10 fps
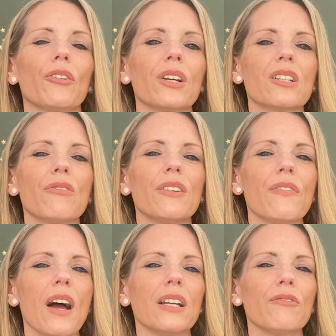I think it's only
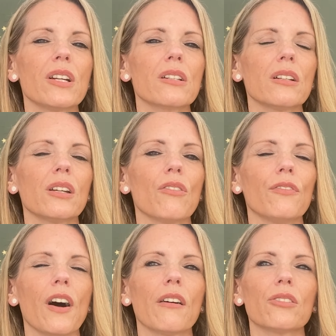fairly recently
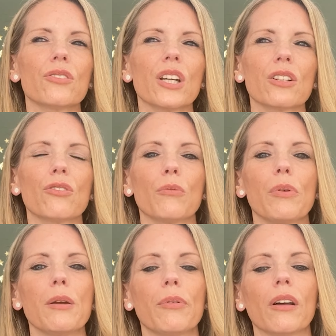gone viral on TikTok, and
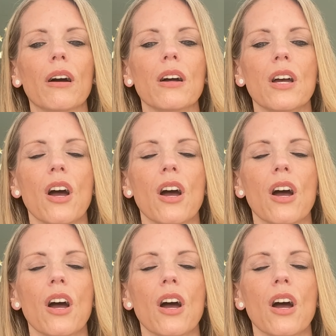people are,